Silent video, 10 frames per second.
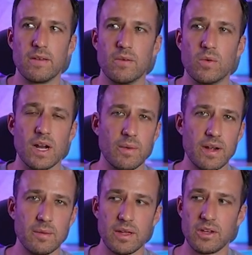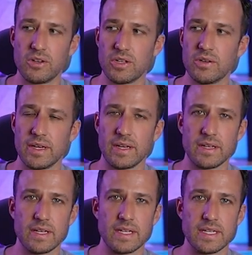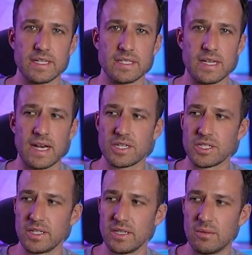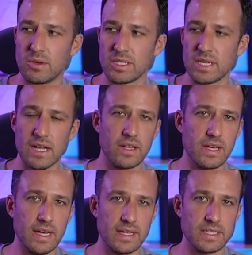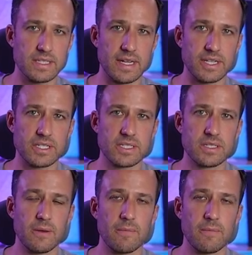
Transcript: What I recommend you doing is actually almost not looking at these stages